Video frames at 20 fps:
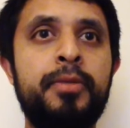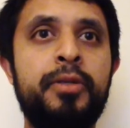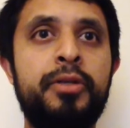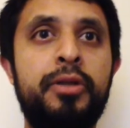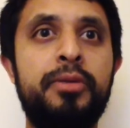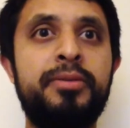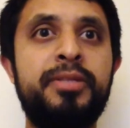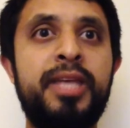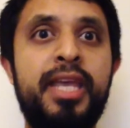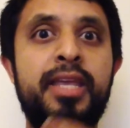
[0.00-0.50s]
you
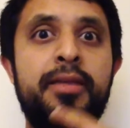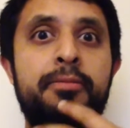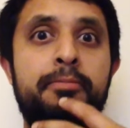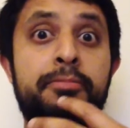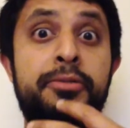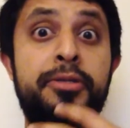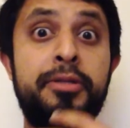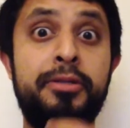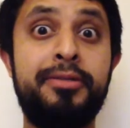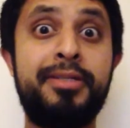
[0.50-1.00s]
know,
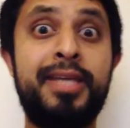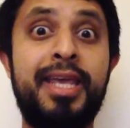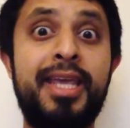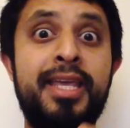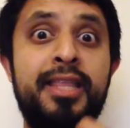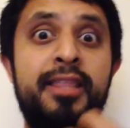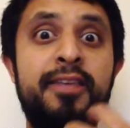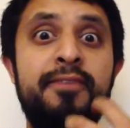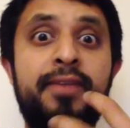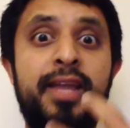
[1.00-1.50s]
taking
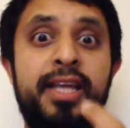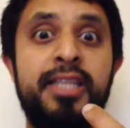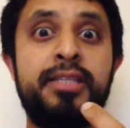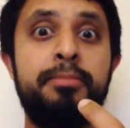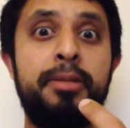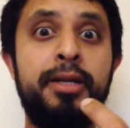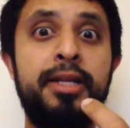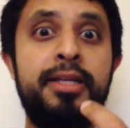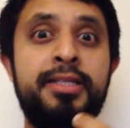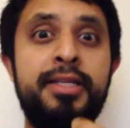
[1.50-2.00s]
the
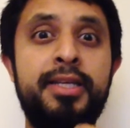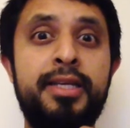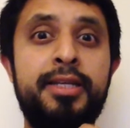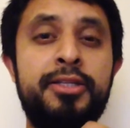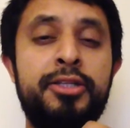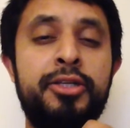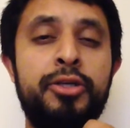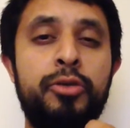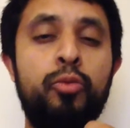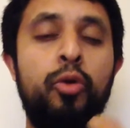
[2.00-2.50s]
flexibility
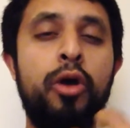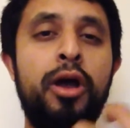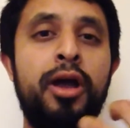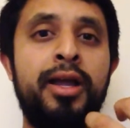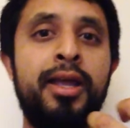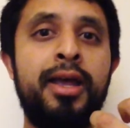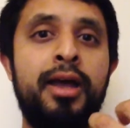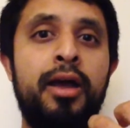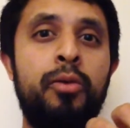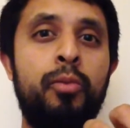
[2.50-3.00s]
to
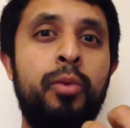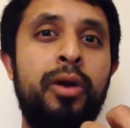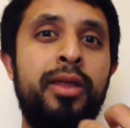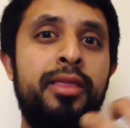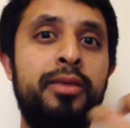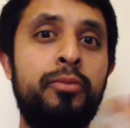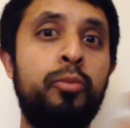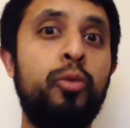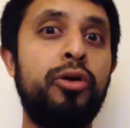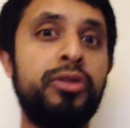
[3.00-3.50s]
work out
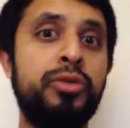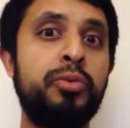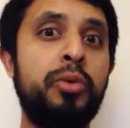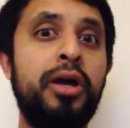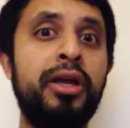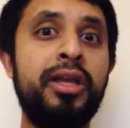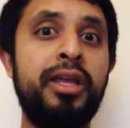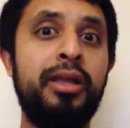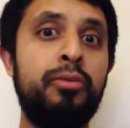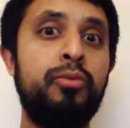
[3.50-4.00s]
whether what's
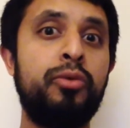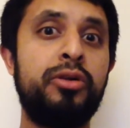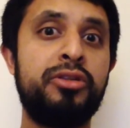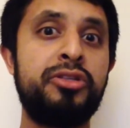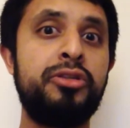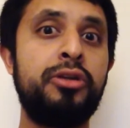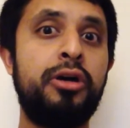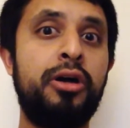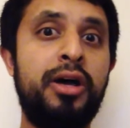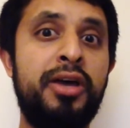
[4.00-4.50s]
working and
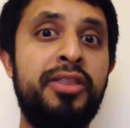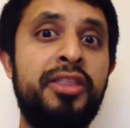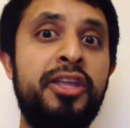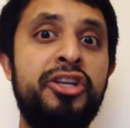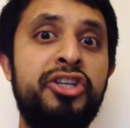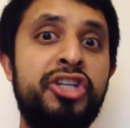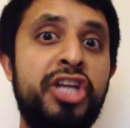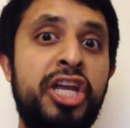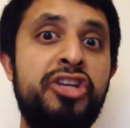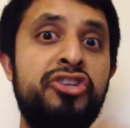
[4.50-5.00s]
what's not, and then
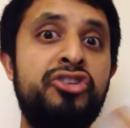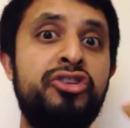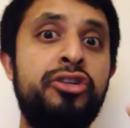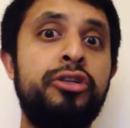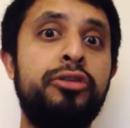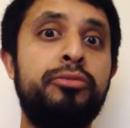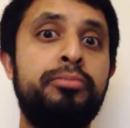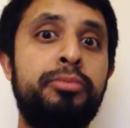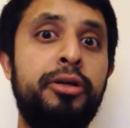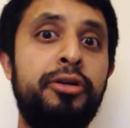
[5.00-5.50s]
changing
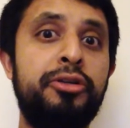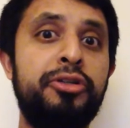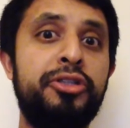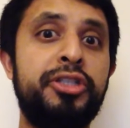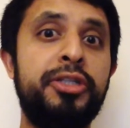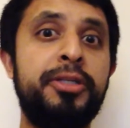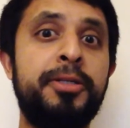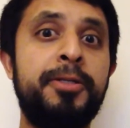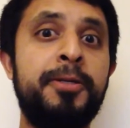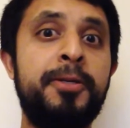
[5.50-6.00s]
your
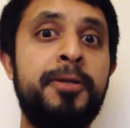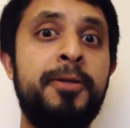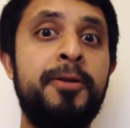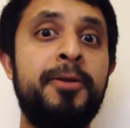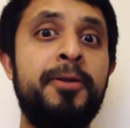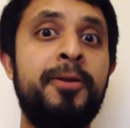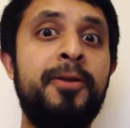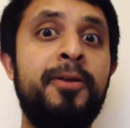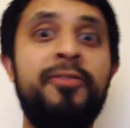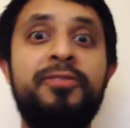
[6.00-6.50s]
approach.
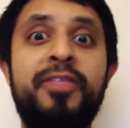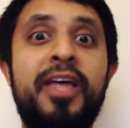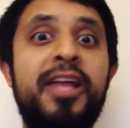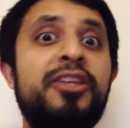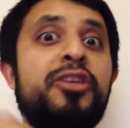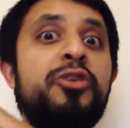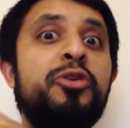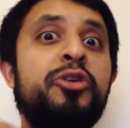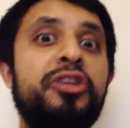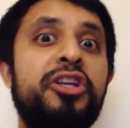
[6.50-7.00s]
Then
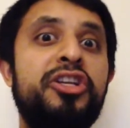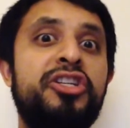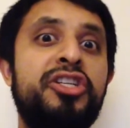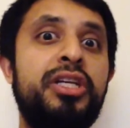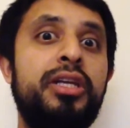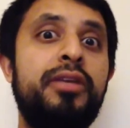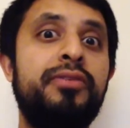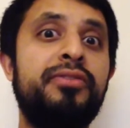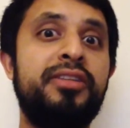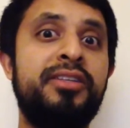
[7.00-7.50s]
you can
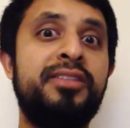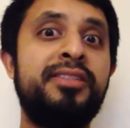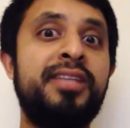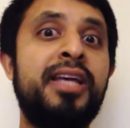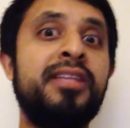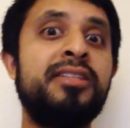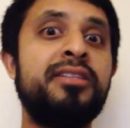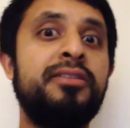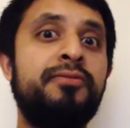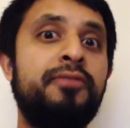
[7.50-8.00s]
achieve
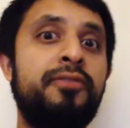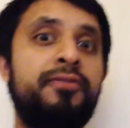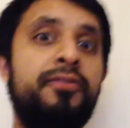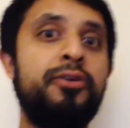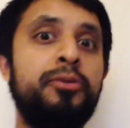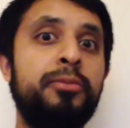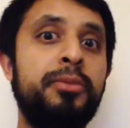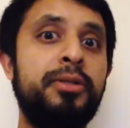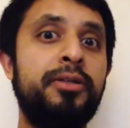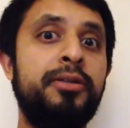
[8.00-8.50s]
success and
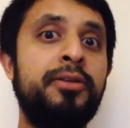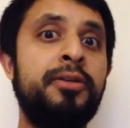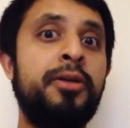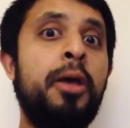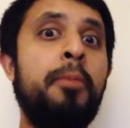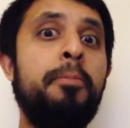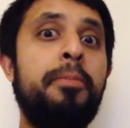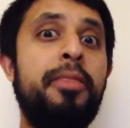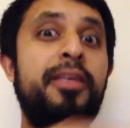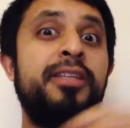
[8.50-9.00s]
fulfillment.
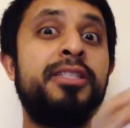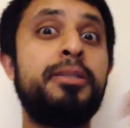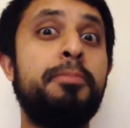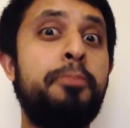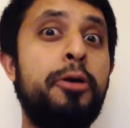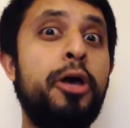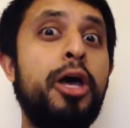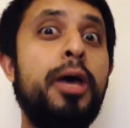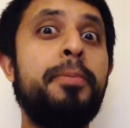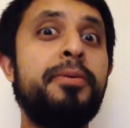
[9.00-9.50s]
But it's a
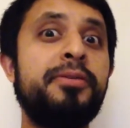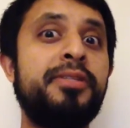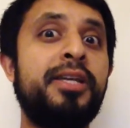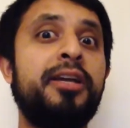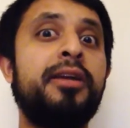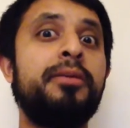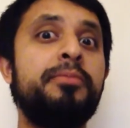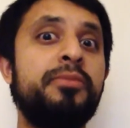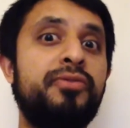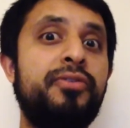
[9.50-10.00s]
purpose
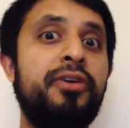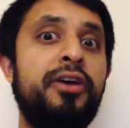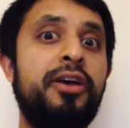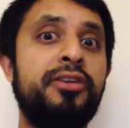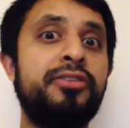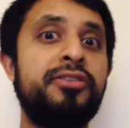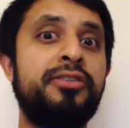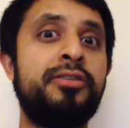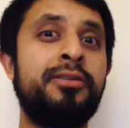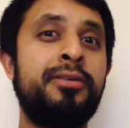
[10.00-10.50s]
that comes
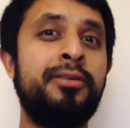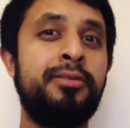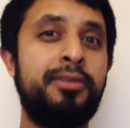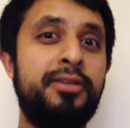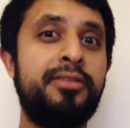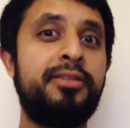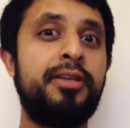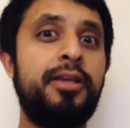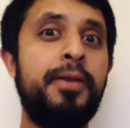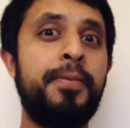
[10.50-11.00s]
first, you
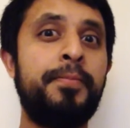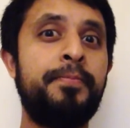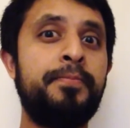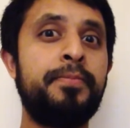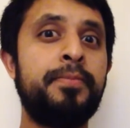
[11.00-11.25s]
see?